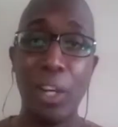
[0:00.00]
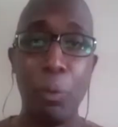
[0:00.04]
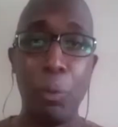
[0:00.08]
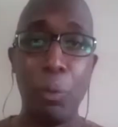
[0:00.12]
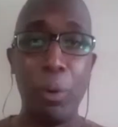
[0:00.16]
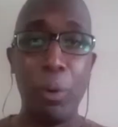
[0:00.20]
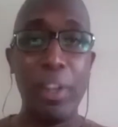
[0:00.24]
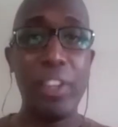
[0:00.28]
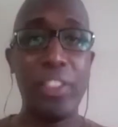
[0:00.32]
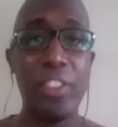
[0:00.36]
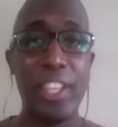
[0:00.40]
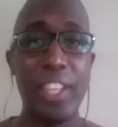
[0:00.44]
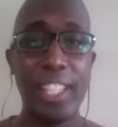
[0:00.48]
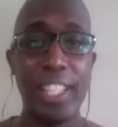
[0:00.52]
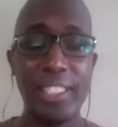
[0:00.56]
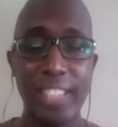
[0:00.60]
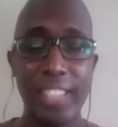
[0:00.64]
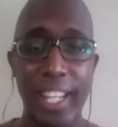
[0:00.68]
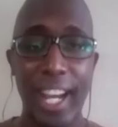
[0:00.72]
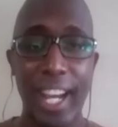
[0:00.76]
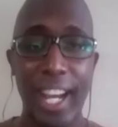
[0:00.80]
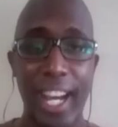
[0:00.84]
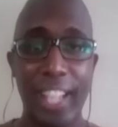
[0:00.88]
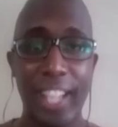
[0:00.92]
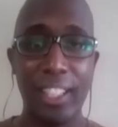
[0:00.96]
one of the things
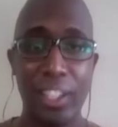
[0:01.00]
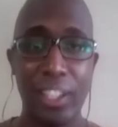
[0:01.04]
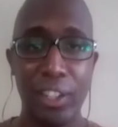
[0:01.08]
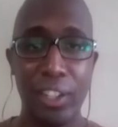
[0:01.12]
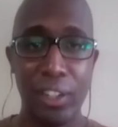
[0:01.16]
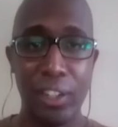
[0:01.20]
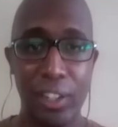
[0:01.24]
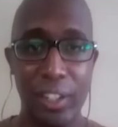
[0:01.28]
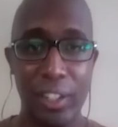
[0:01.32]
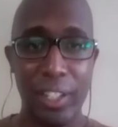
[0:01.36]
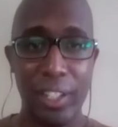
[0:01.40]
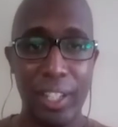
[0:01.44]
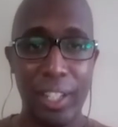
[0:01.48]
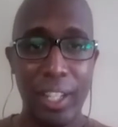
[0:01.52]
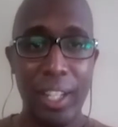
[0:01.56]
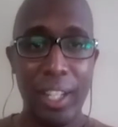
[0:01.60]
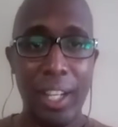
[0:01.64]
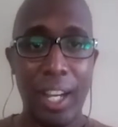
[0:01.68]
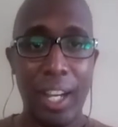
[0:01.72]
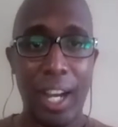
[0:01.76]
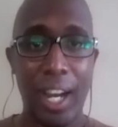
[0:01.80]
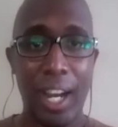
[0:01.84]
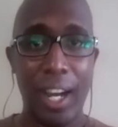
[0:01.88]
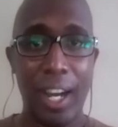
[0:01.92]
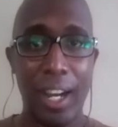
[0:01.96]
that I learned,
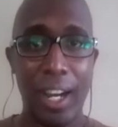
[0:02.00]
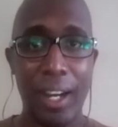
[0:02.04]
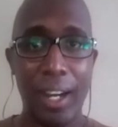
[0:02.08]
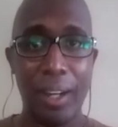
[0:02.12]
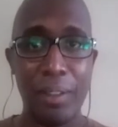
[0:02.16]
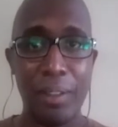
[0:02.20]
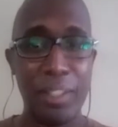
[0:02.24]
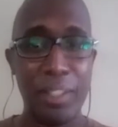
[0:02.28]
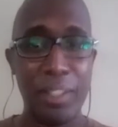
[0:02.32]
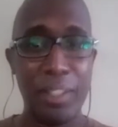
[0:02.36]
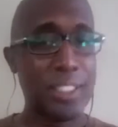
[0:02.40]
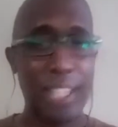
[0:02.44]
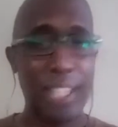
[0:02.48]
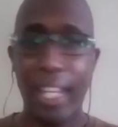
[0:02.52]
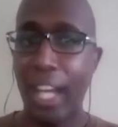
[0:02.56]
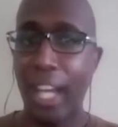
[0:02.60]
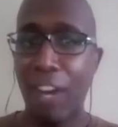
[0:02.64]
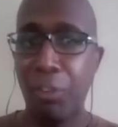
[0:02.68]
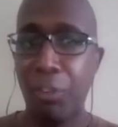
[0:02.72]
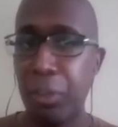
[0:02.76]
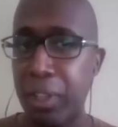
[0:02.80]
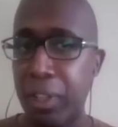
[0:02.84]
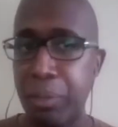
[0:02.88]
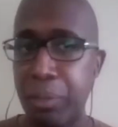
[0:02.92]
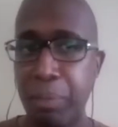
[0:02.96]
I've
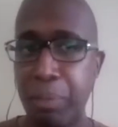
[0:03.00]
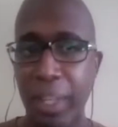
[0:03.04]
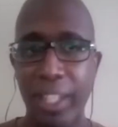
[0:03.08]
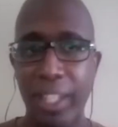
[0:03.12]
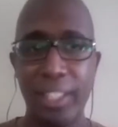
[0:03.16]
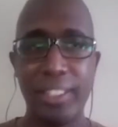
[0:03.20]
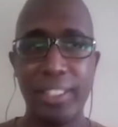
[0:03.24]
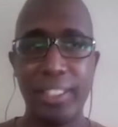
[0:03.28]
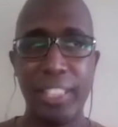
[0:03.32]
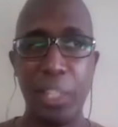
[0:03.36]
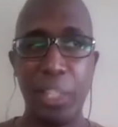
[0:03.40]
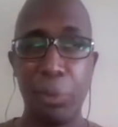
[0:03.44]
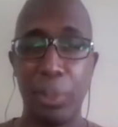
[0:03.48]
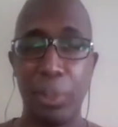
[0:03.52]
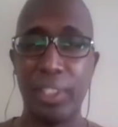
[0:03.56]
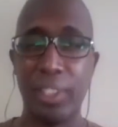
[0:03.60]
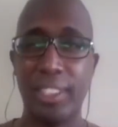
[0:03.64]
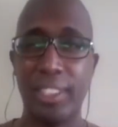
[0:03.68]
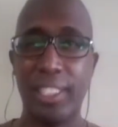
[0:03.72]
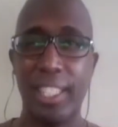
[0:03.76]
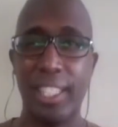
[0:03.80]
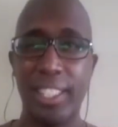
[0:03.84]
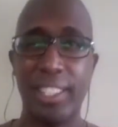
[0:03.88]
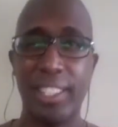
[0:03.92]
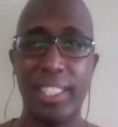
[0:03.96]
only been at SeaWorld
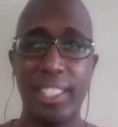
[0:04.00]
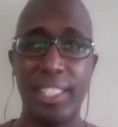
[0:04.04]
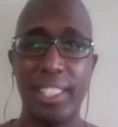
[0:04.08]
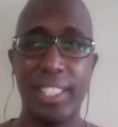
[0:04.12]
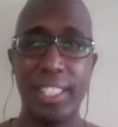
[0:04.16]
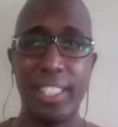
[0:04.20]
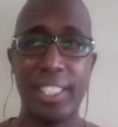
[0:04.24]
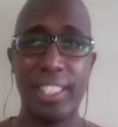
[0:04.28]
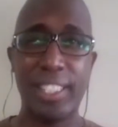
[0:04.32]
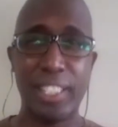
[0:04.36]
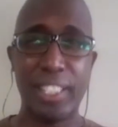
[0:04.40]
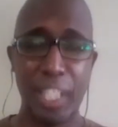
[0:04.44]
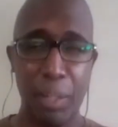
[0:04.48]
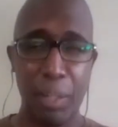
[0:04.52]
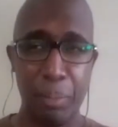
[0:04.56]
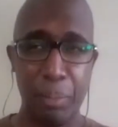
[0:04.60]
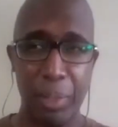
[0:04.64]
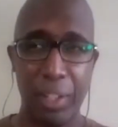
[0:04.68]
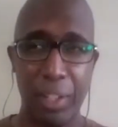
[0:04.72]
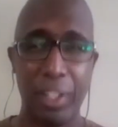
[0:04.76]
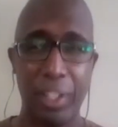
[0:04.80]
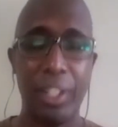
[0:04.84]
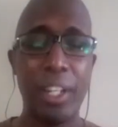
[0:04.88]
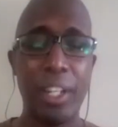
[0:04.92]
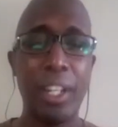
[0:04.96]
since
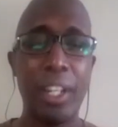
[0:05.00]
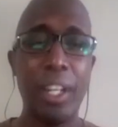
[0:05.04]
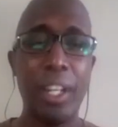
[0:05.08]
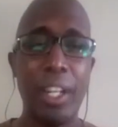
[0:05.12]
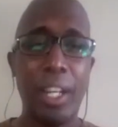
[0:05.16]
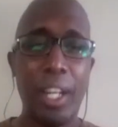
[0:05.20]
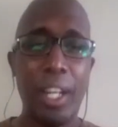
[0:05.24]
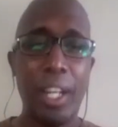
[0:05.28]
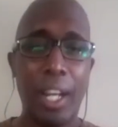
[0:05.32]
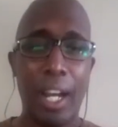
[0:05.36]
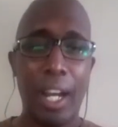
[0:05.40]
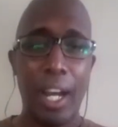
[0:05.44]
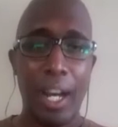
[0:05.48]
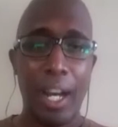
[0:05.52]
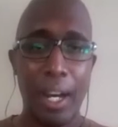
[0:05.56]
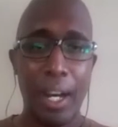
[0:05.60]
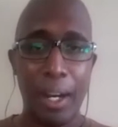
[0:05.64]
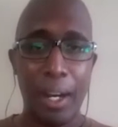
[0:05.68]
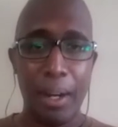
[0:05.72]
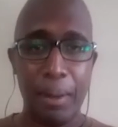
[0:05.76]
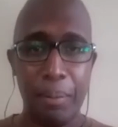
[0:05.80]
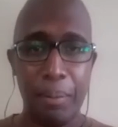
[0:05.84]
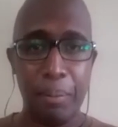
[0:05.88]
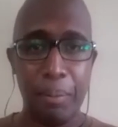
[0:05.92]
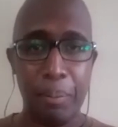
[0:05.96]
December,
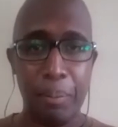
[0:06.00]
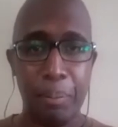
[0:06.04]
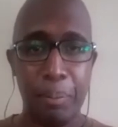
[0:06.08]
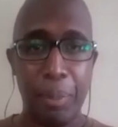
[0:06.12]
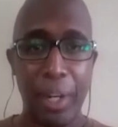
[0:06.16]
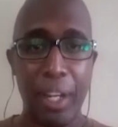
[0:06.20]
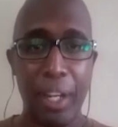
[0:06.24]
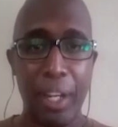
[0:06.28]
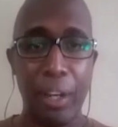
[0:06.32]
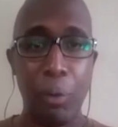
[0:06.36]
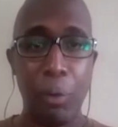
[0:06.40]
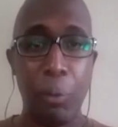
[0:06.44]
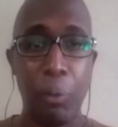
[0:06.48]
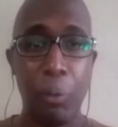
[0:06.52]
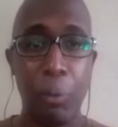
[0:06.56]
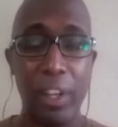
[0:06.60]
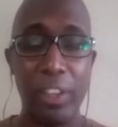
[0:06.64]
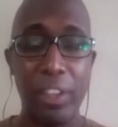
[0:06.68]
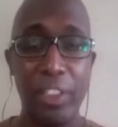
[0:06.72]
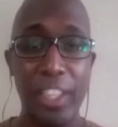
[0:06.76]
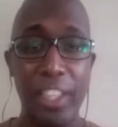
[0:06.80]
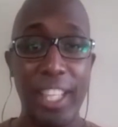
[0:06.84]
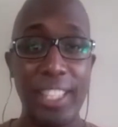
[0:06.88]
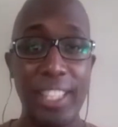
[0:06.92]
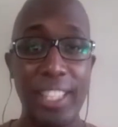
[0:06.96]
but one
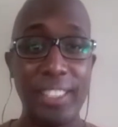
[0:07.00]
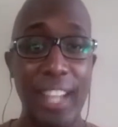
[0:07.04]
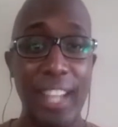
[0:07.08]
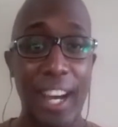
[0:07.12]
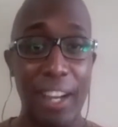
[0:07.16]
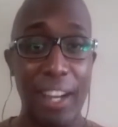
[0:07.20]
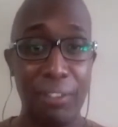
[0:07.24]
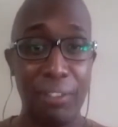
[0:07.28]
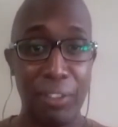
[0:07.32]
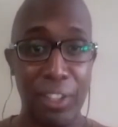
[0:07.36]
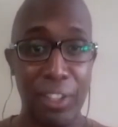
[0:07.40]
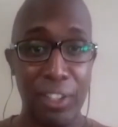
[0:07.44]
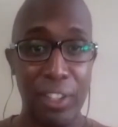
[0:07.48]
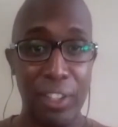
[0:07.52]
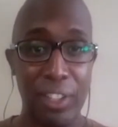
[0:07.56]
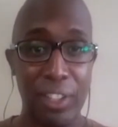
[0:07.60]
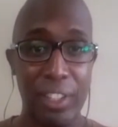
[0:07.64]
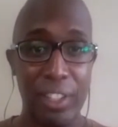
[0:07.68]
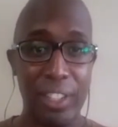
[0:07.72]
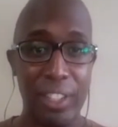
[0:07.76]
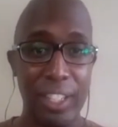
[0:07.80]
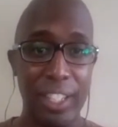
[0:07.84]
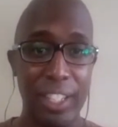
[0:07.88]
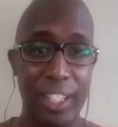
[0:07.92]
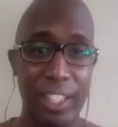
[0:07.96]
of the things I've
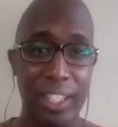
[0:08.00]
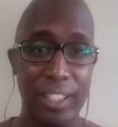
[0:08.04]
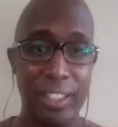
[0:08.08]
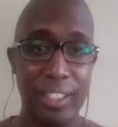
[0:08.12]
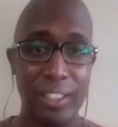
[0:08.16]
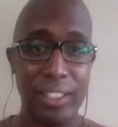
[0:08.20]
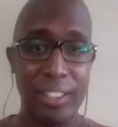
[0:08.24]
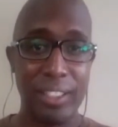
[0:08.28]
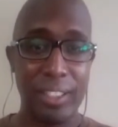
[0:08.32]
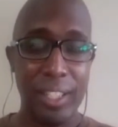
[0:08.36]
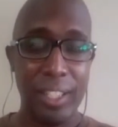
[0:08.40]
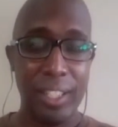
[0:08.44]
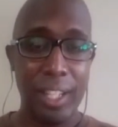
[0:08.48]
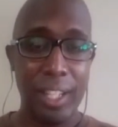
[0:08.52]
learned is